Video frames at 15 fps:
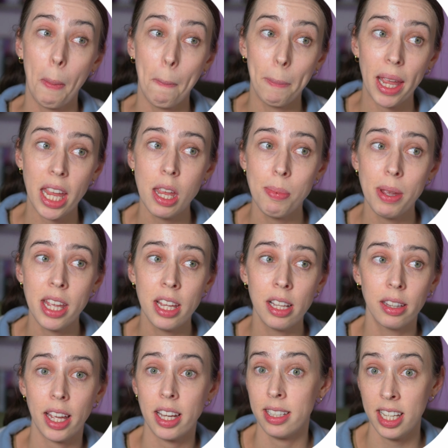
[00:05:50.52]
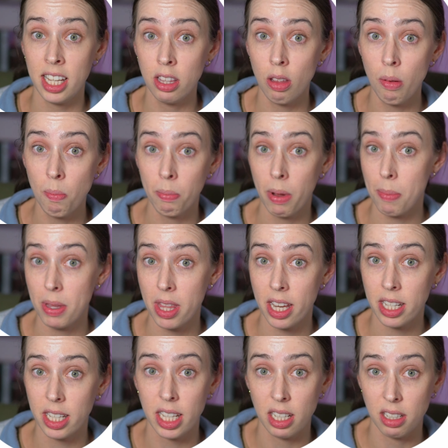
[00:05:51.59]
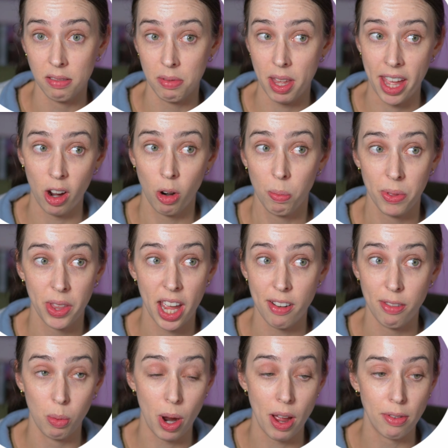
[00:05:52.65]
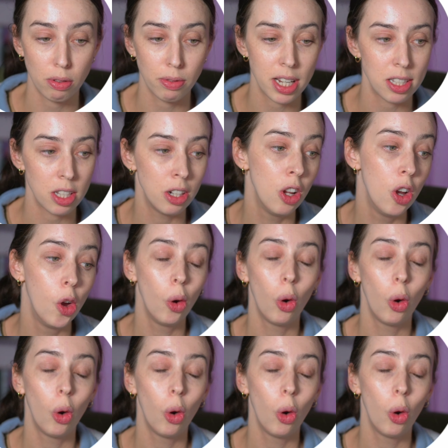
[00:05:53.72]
Maybe they need them, maybe they need the help there for whatever reason,